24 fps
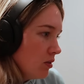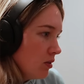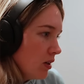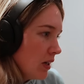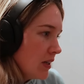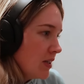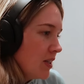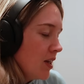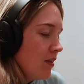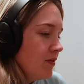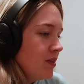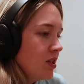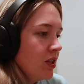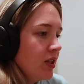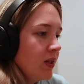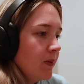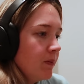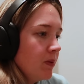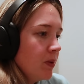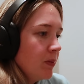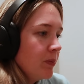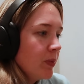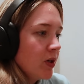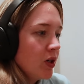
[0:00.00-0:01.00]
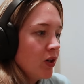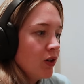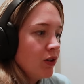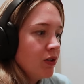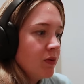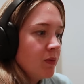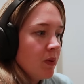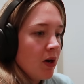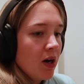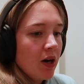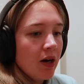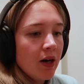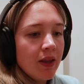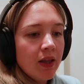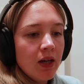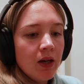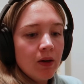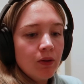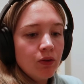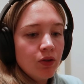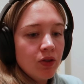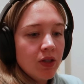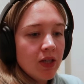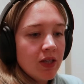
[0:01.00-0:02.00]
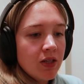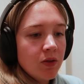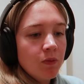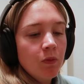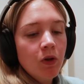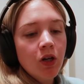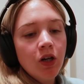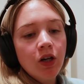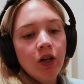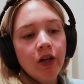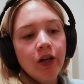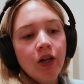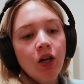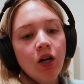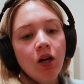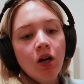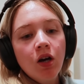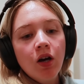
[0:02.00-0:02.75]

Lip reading: I still have to clip the bows, but I think I'll do that tomorrow.